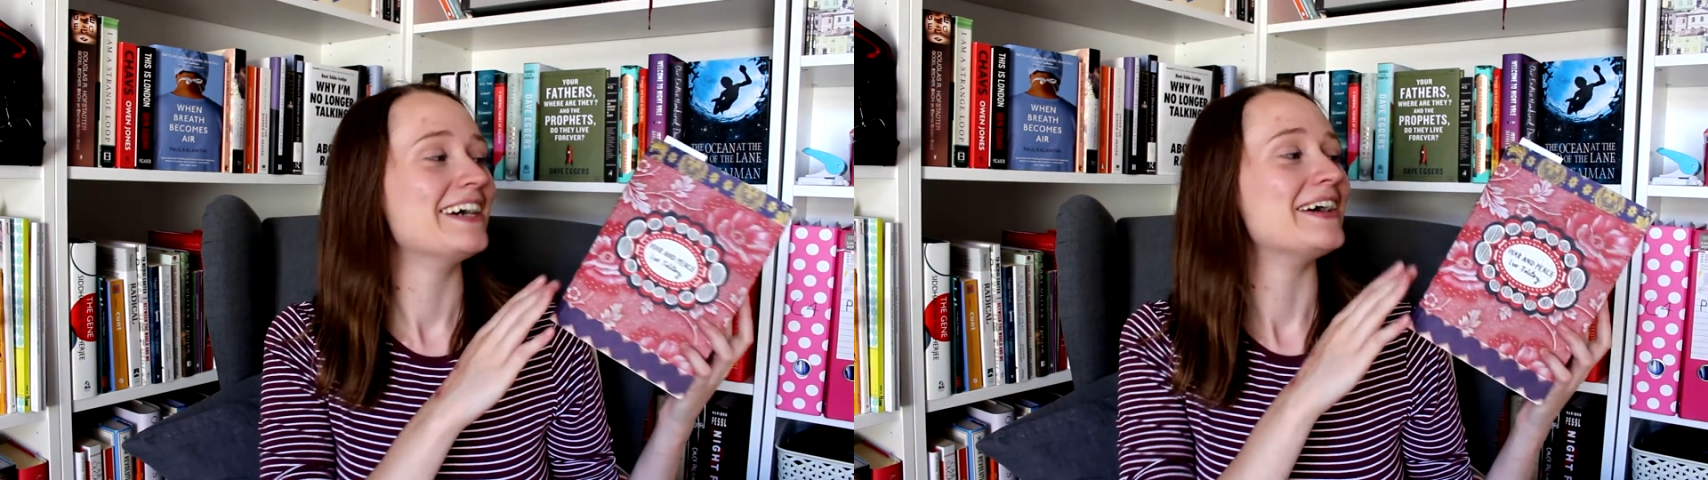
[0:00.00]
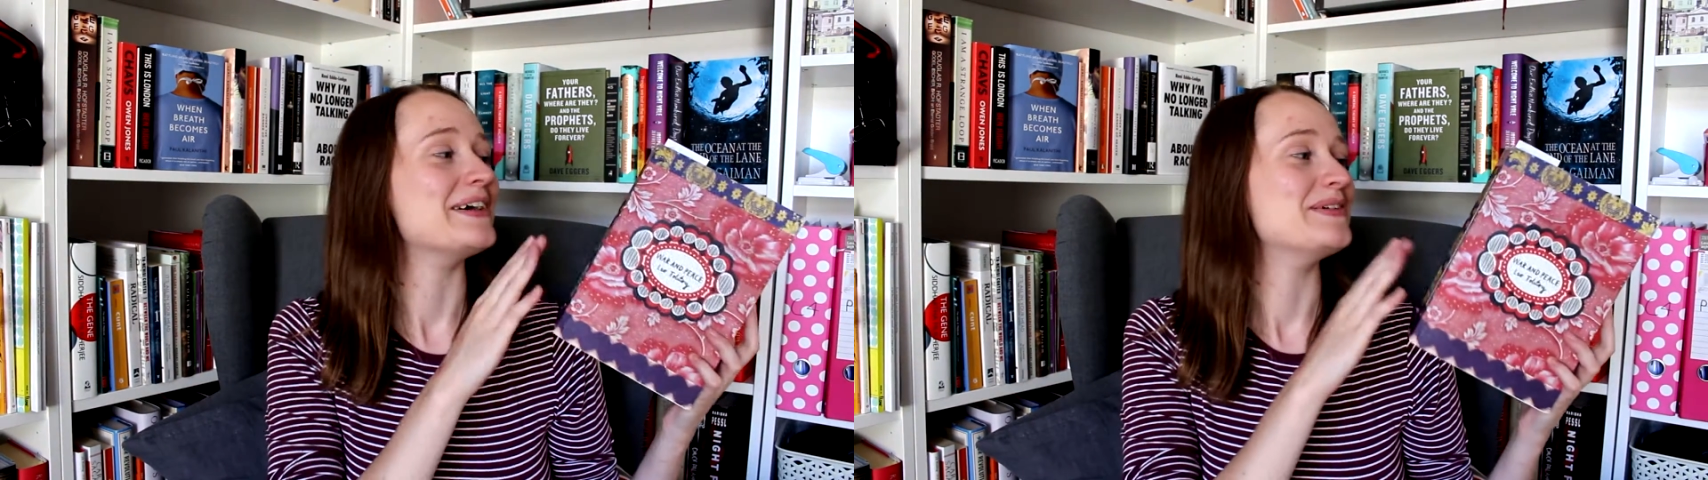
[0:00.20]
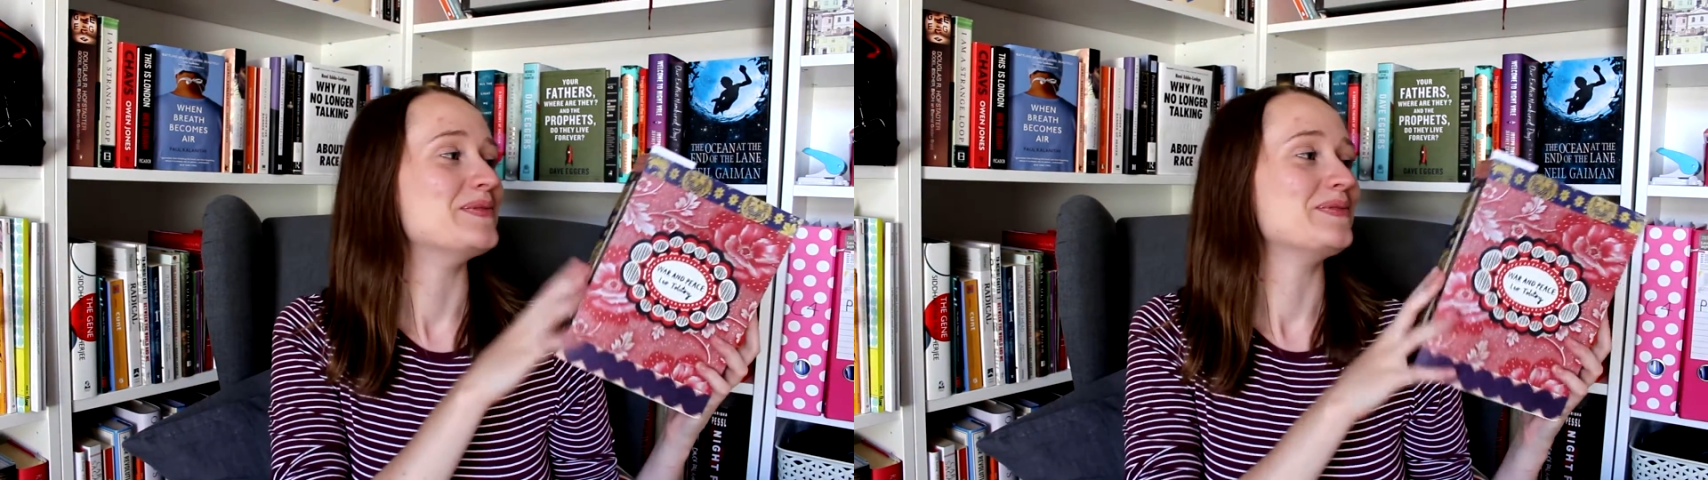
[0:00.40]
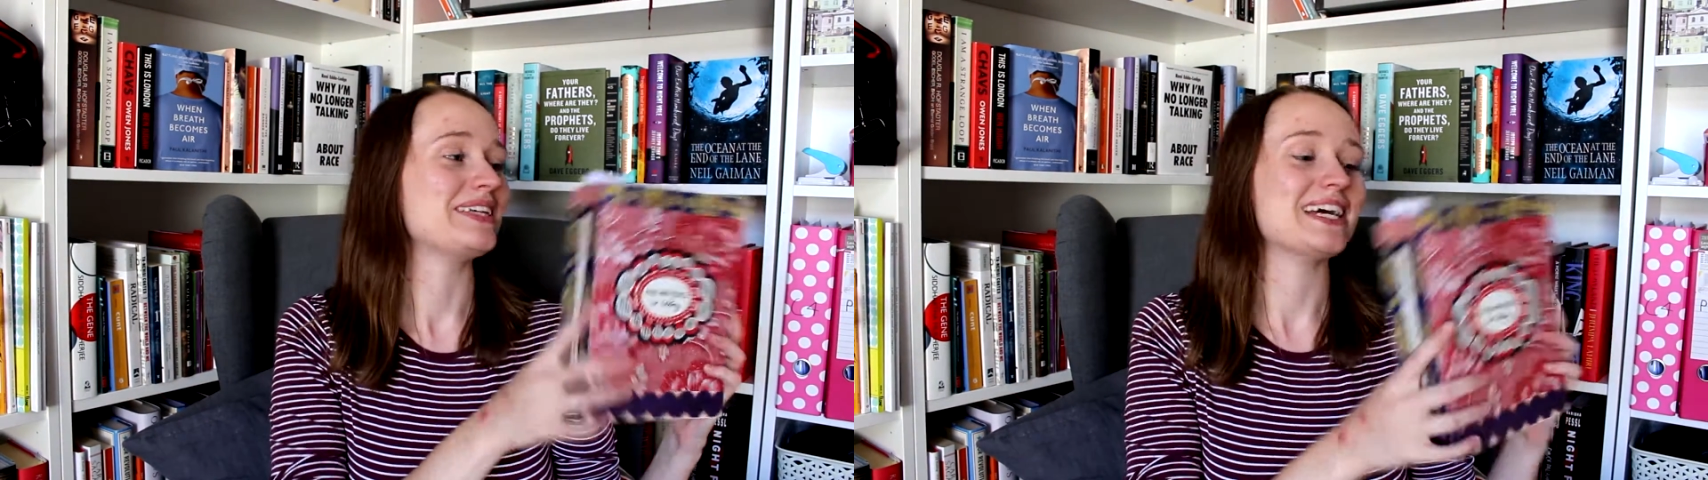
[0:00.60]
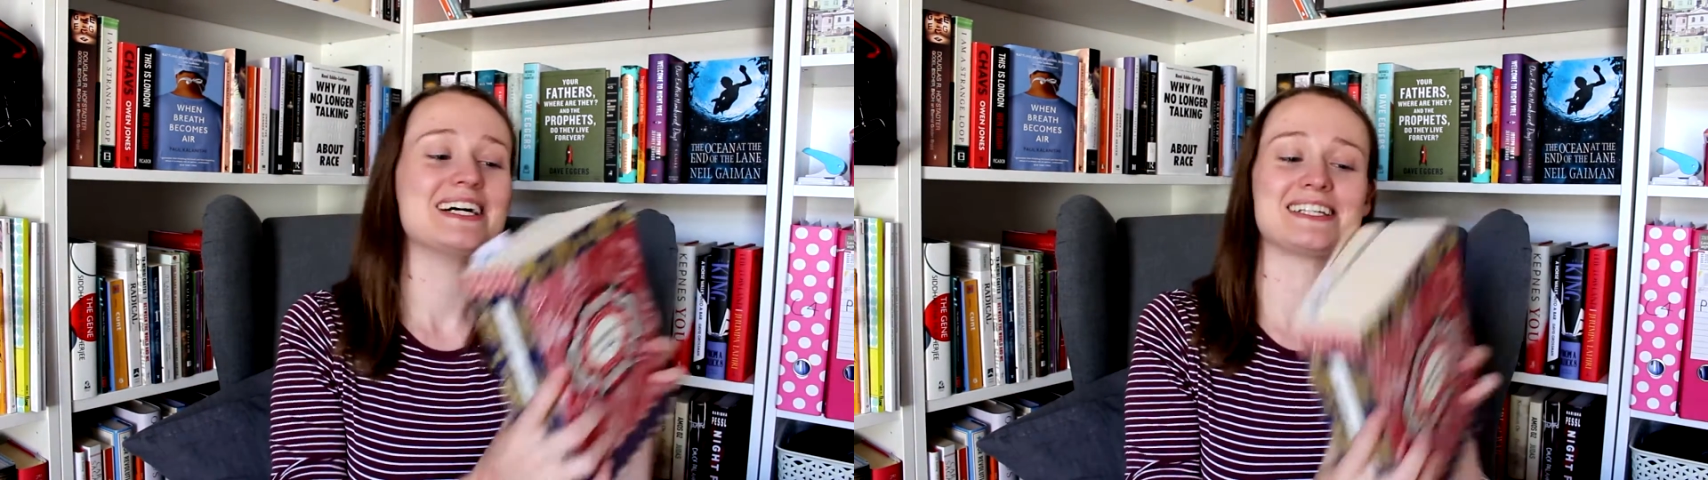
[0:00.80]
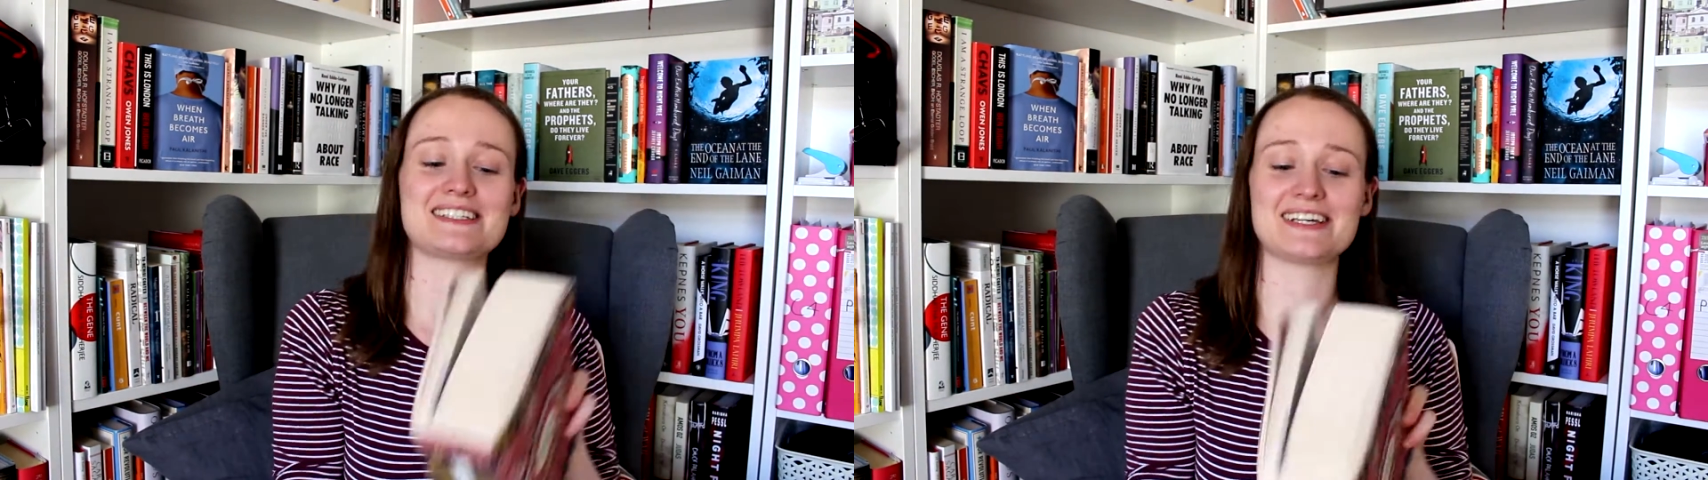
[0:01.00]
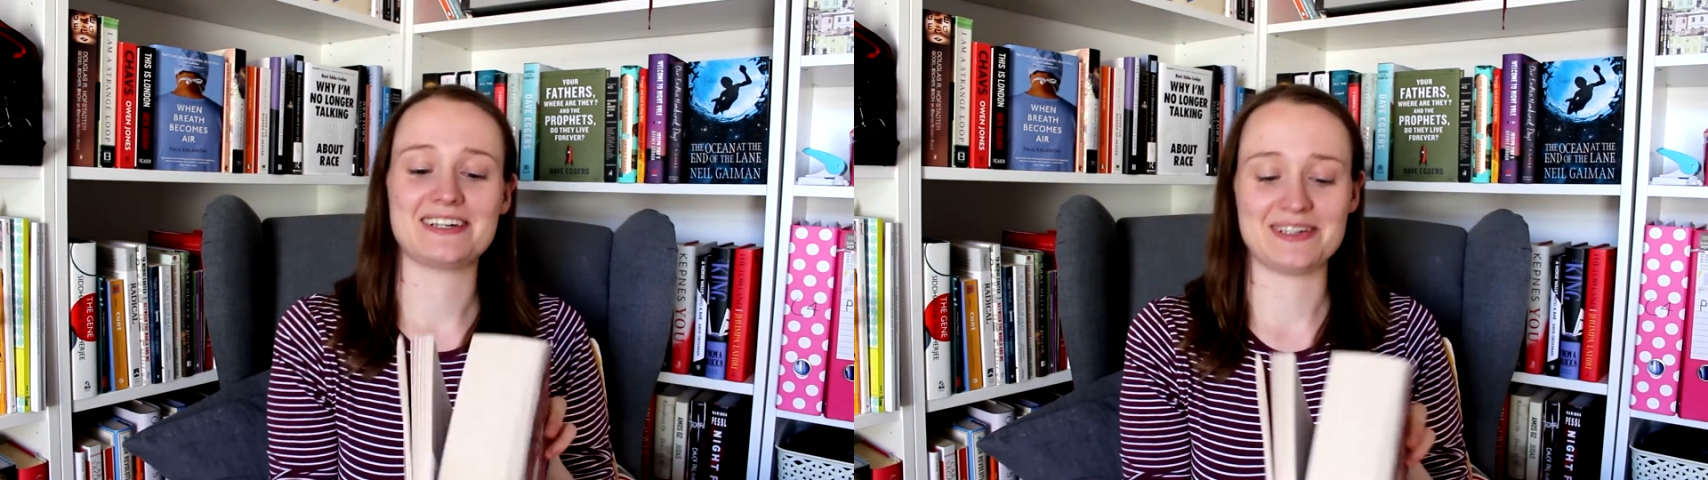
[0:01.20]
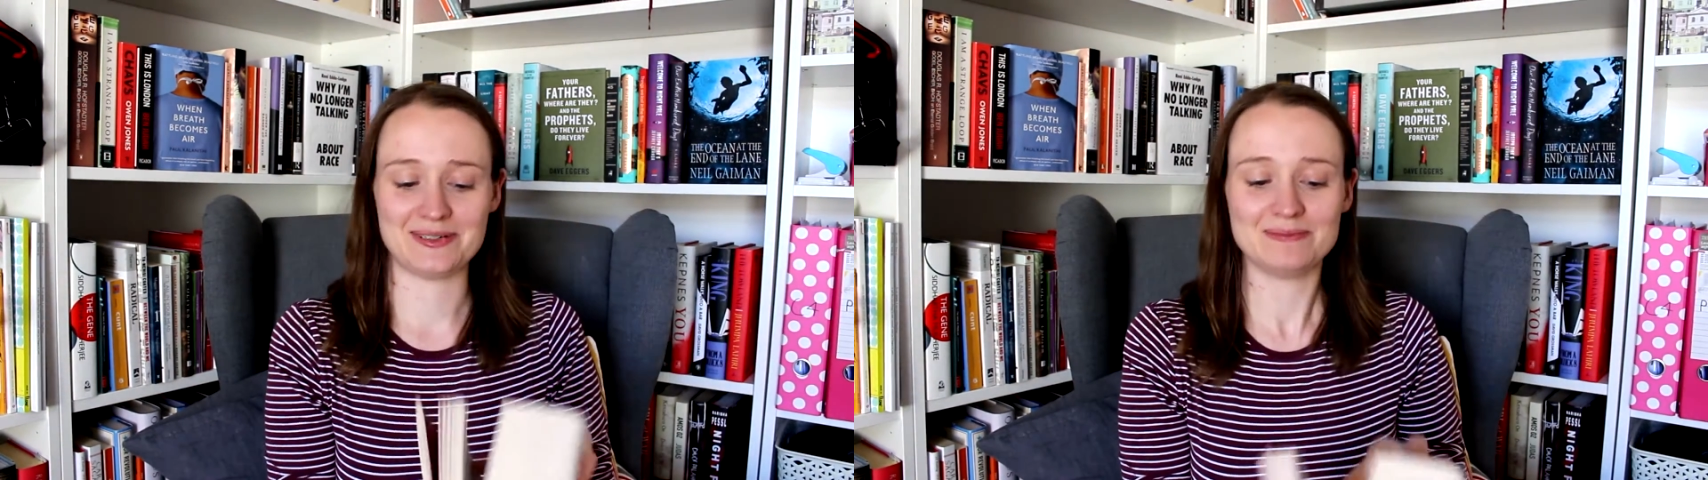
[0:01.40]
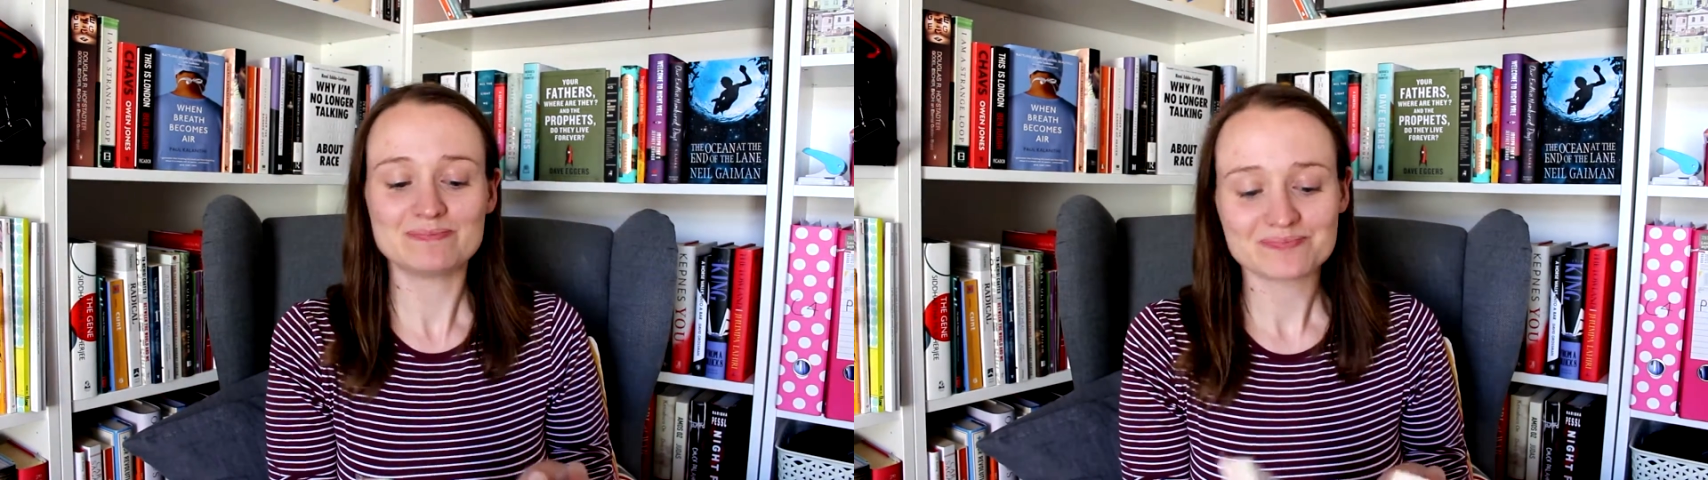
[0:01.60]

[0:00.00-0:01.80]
Um, yeah, so